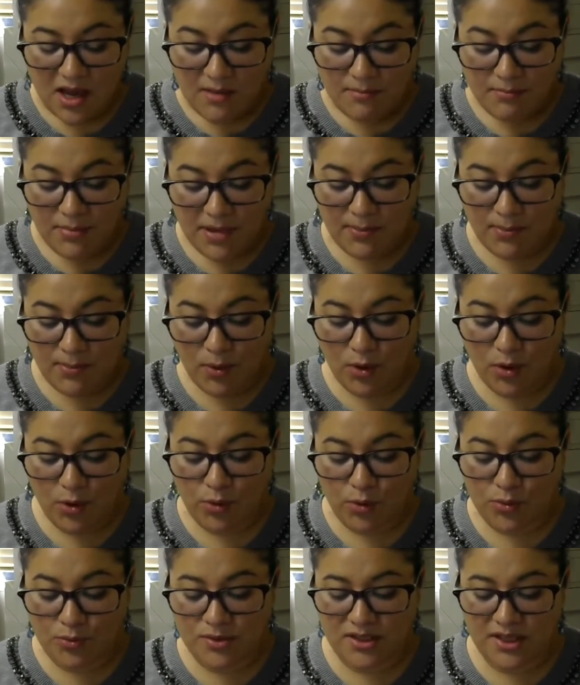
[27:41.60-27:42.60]
People in
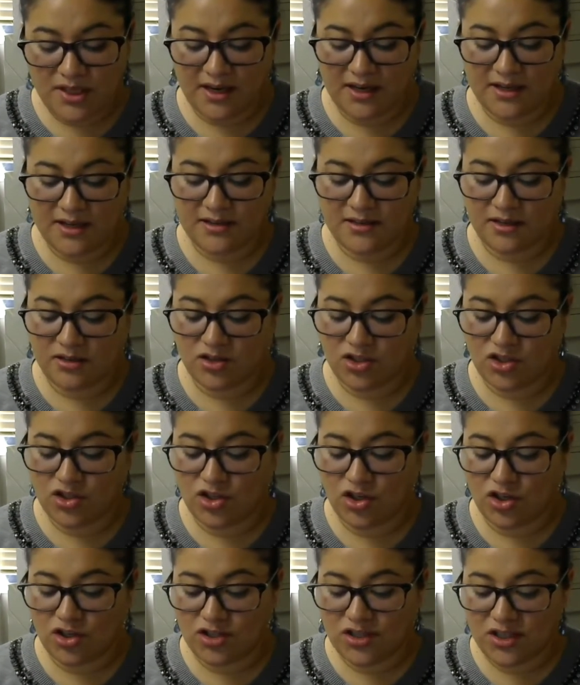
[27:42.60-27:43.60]
group settings such as
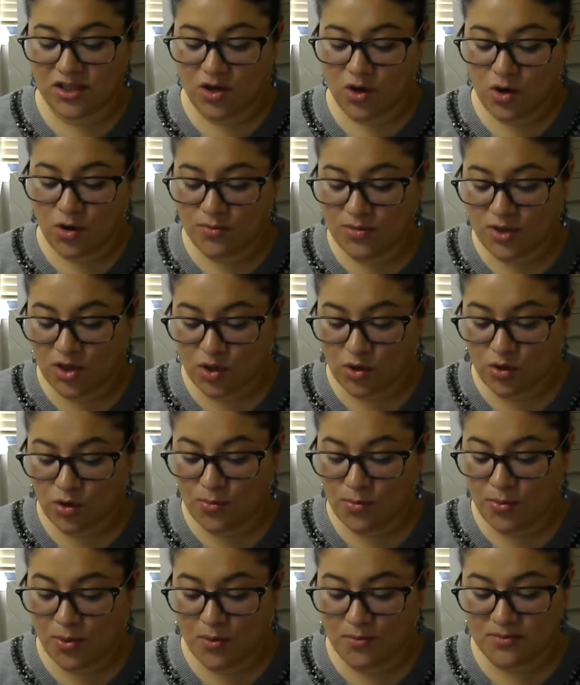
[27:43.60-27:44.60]
nursing homes or group
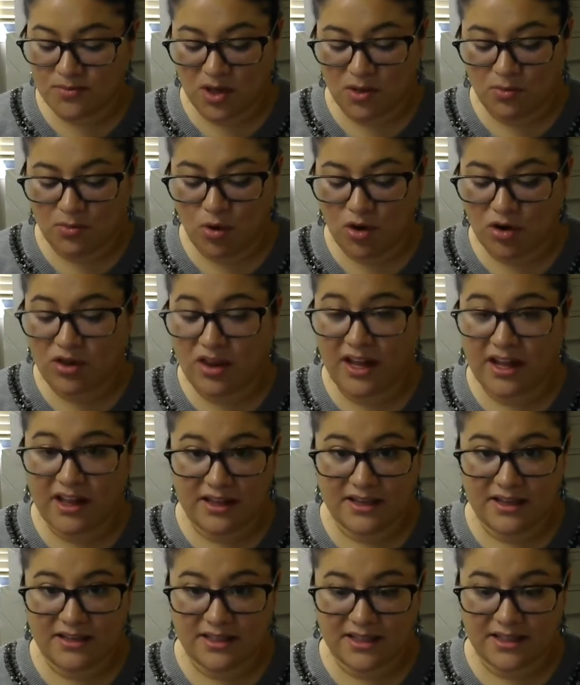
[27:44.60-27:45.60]
homes are more
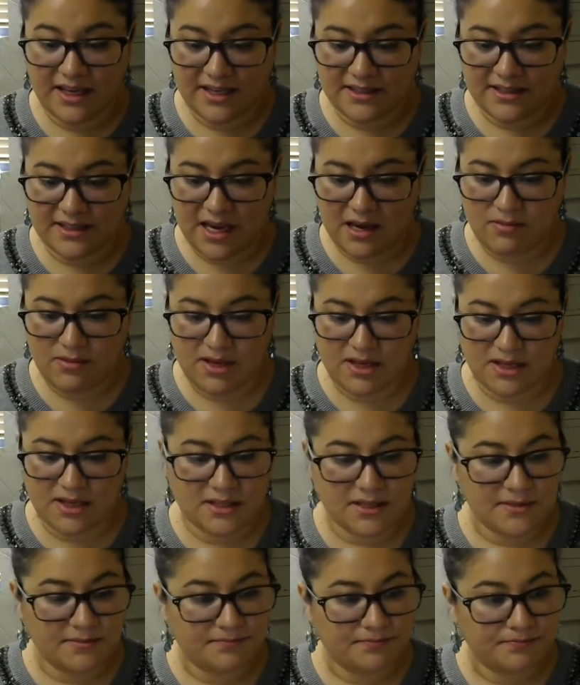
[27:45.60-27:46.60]
likely to get scabies.